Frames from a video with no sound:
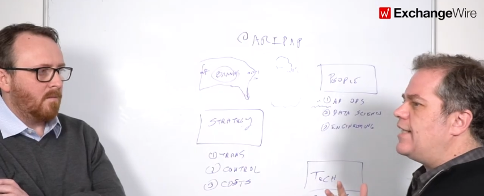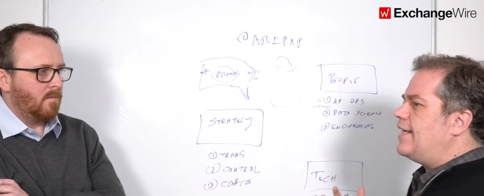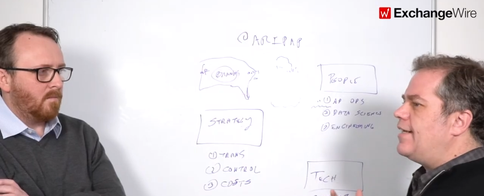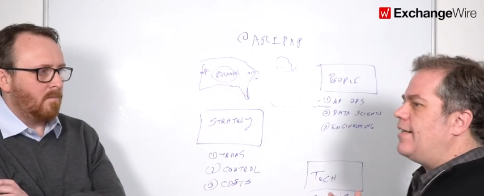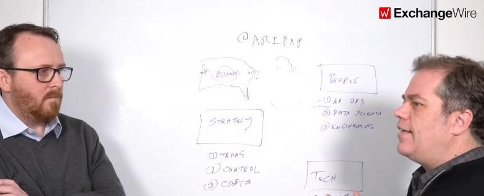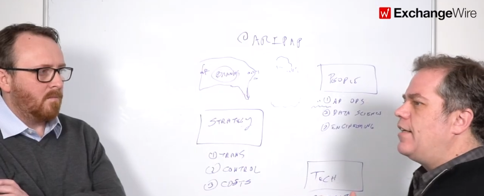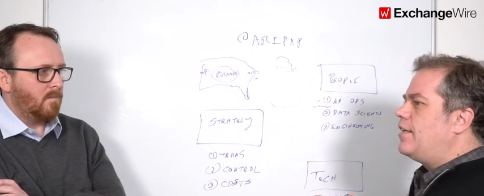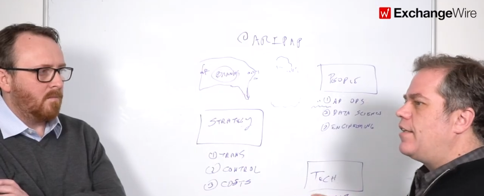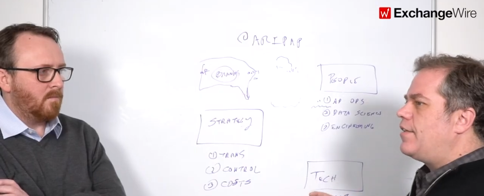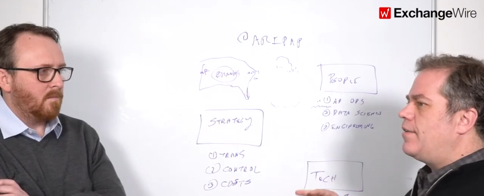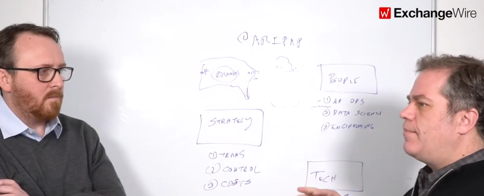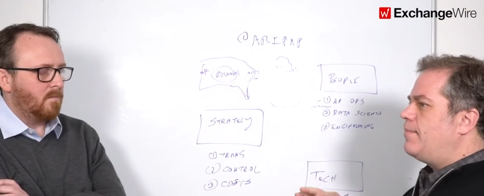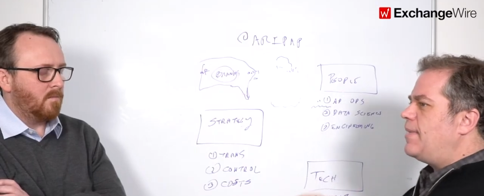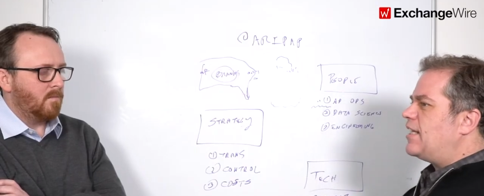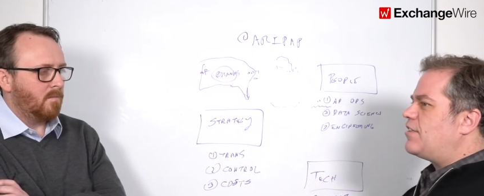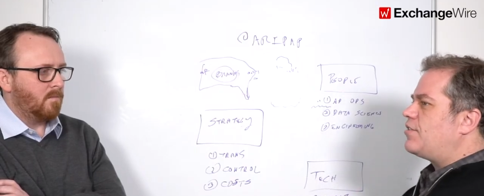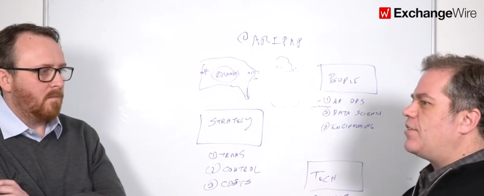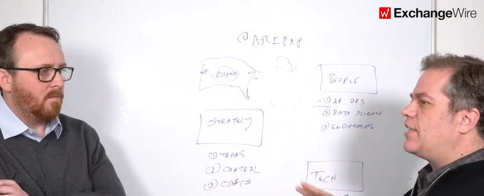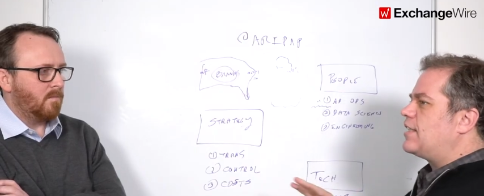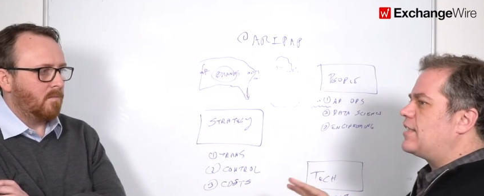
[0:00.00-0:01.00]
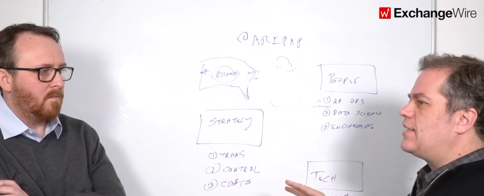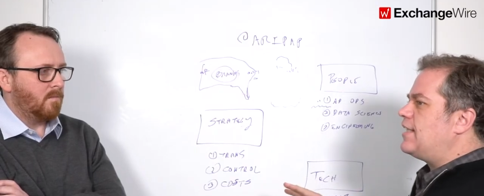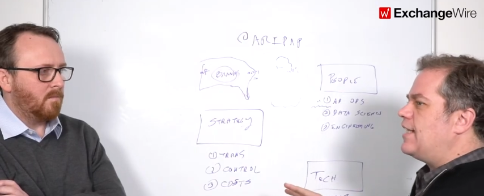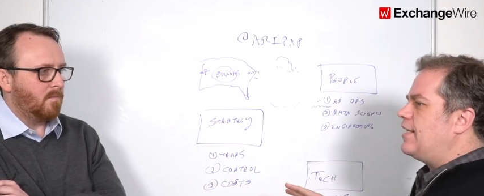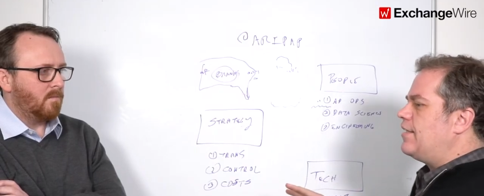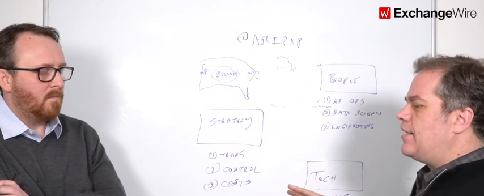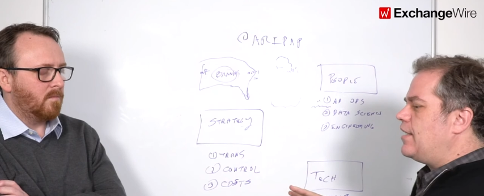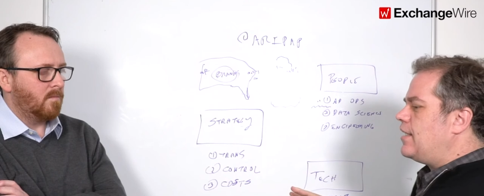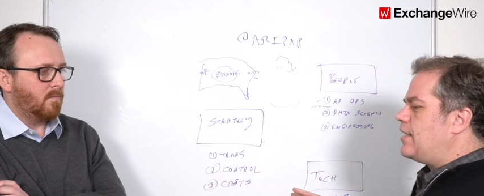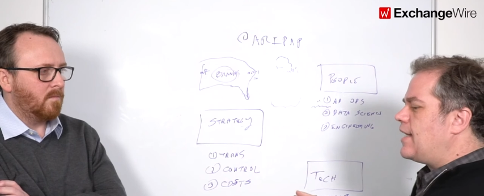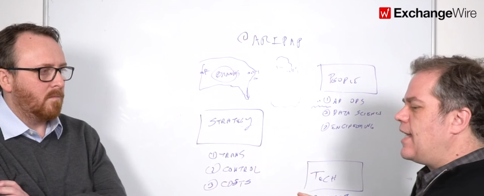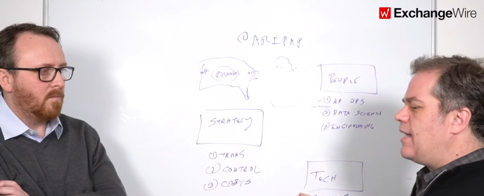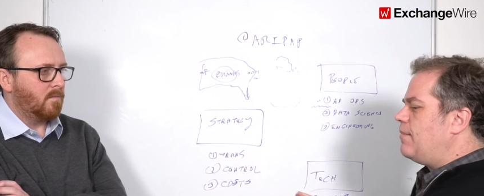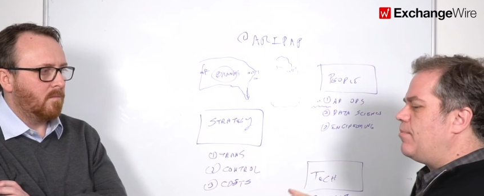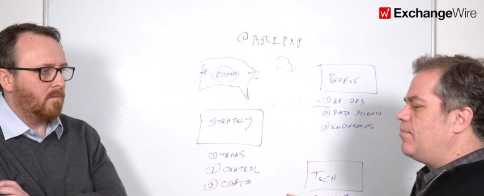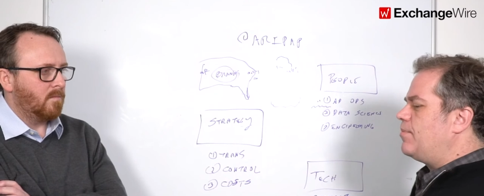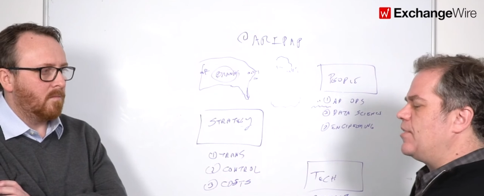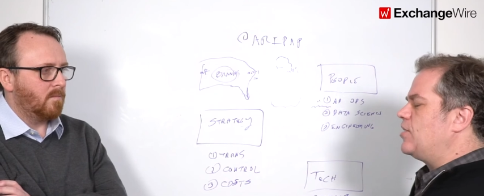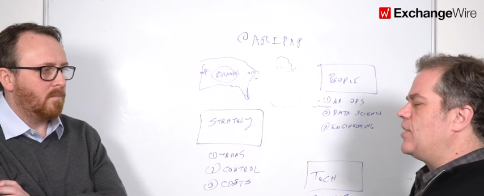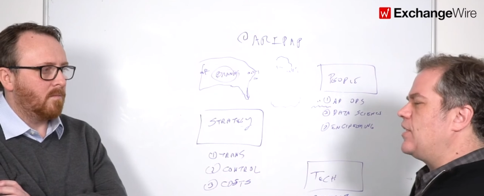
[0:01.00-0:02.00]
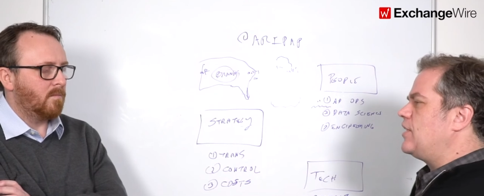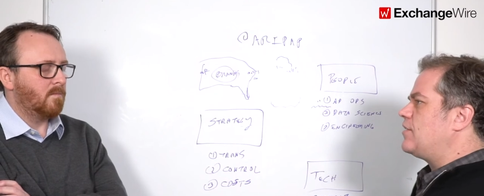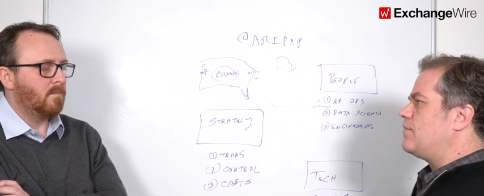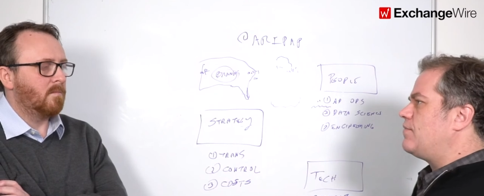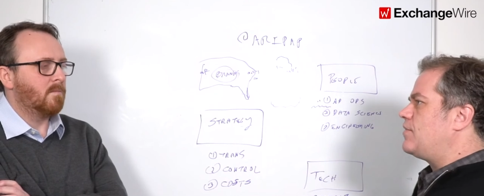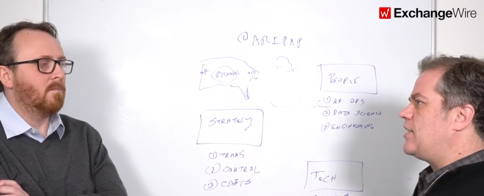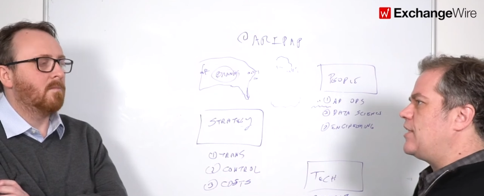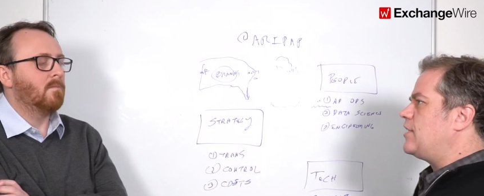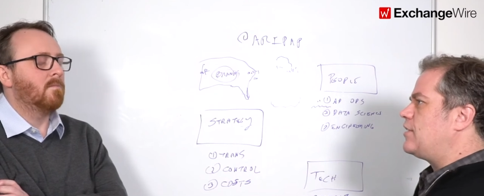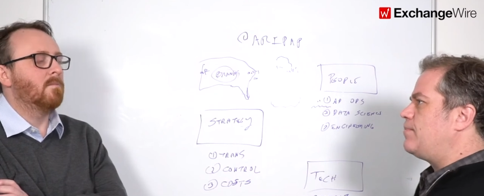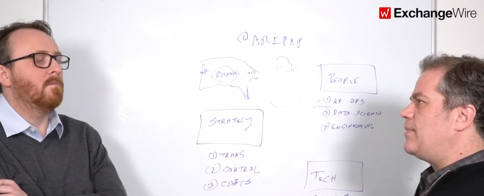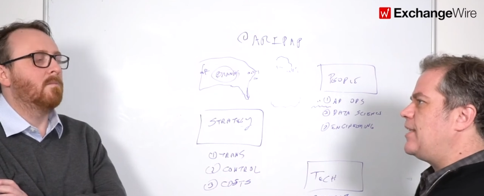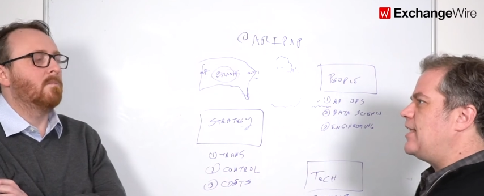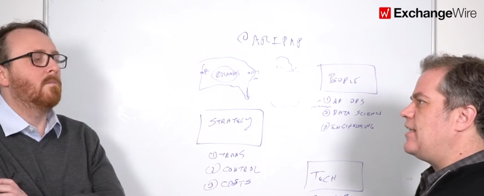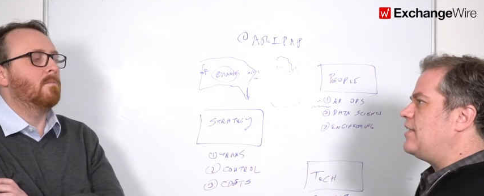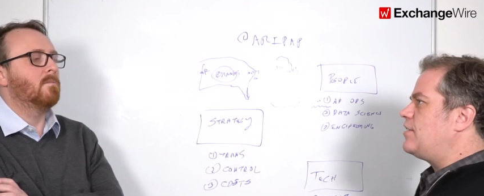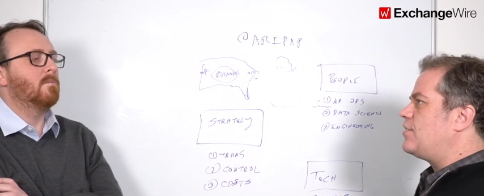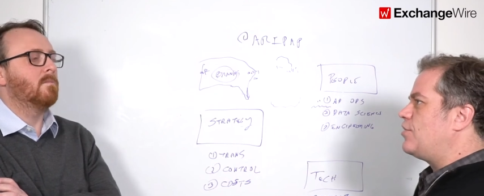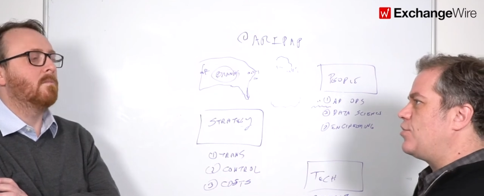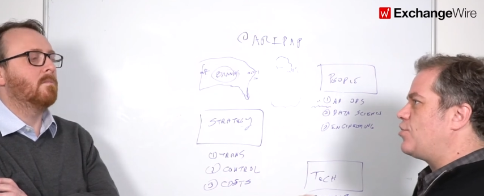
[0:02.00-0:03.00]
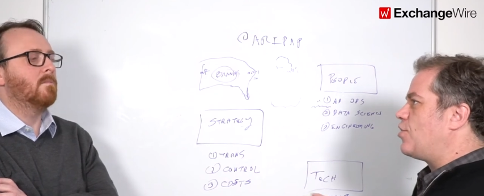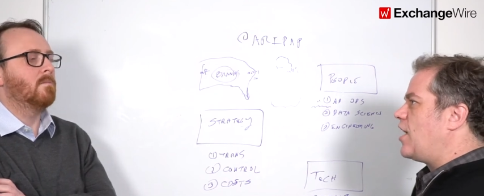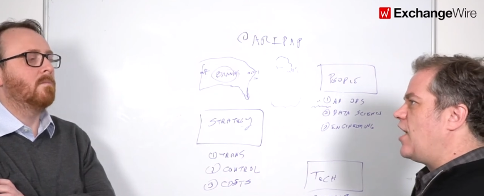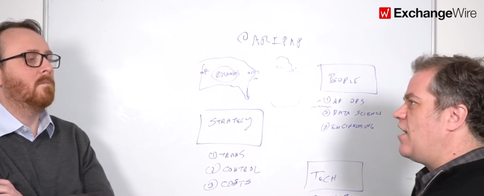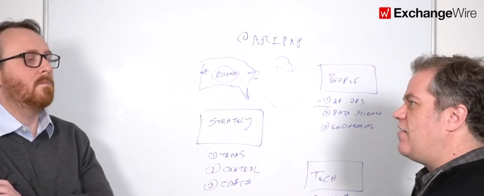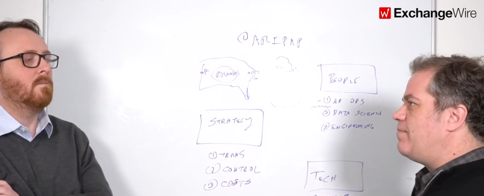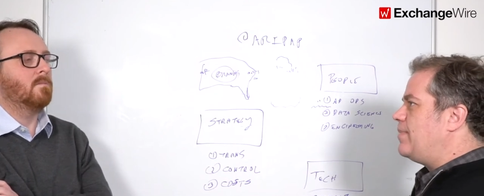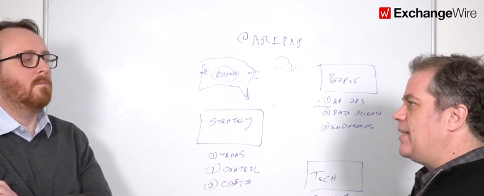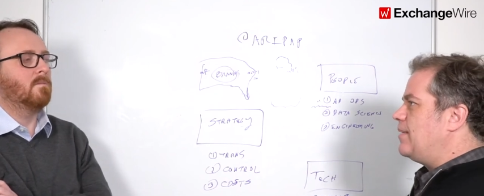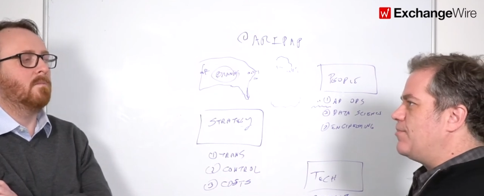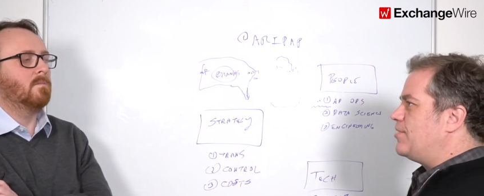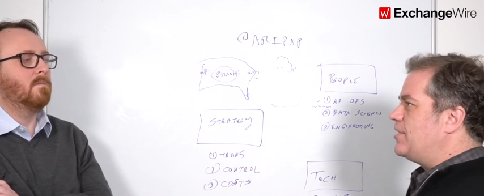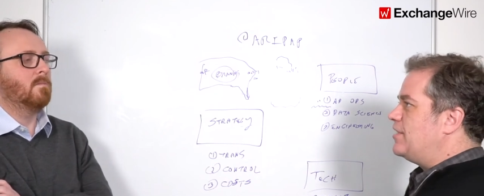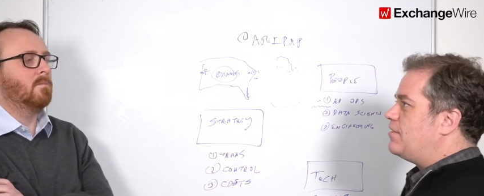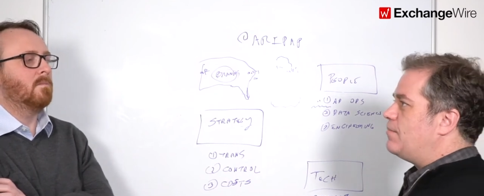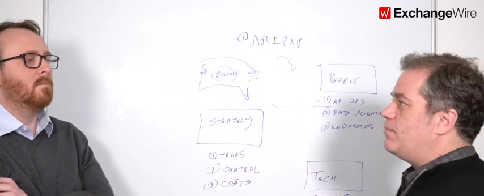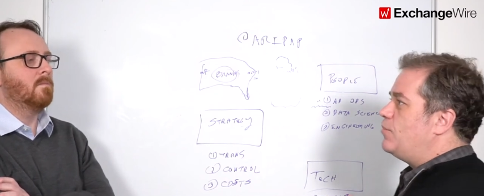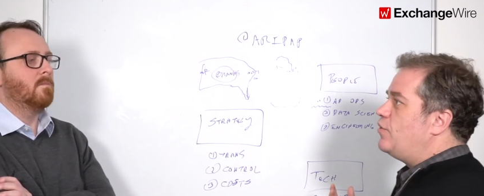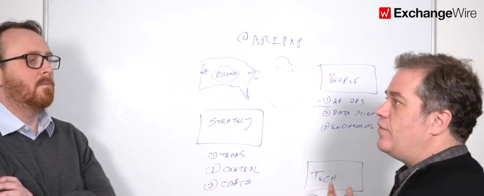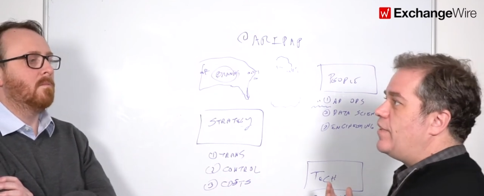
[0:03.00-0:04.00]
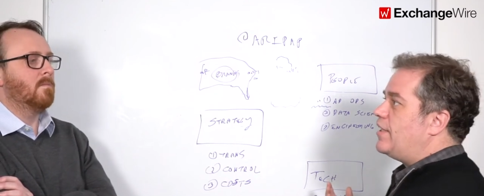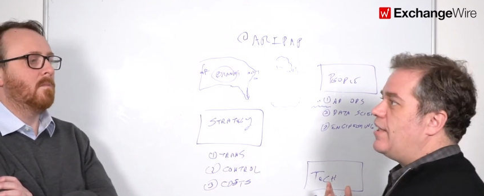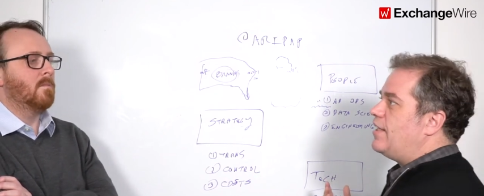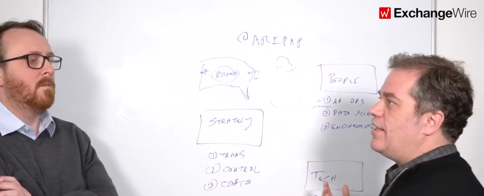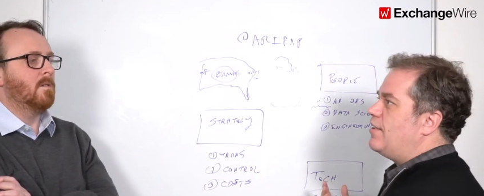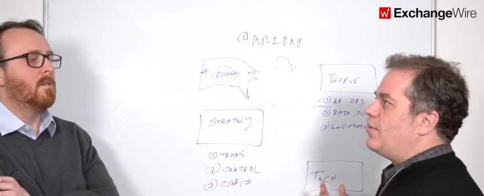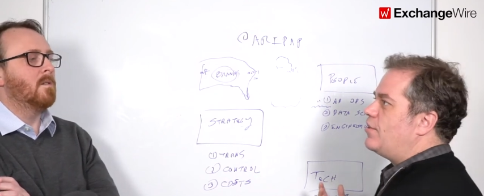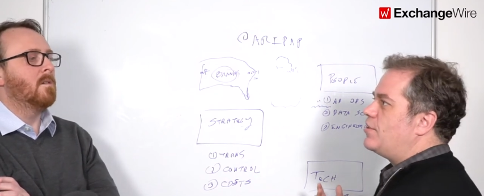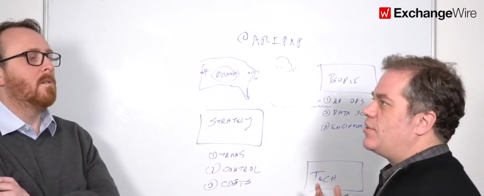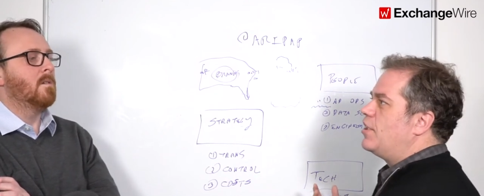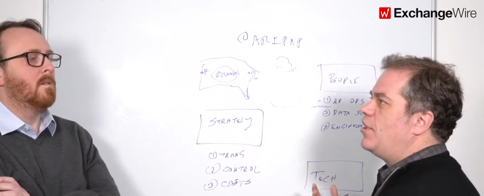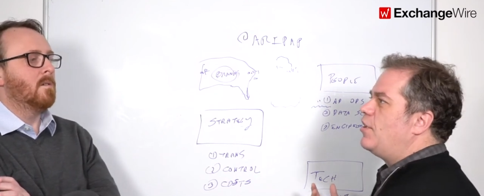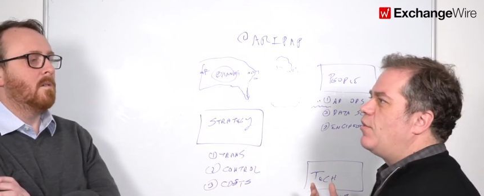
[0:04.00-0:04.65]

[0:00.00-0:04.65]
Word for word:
Speaker 1: that the metrics and the capabilities of DSPs to drive people into movie theaters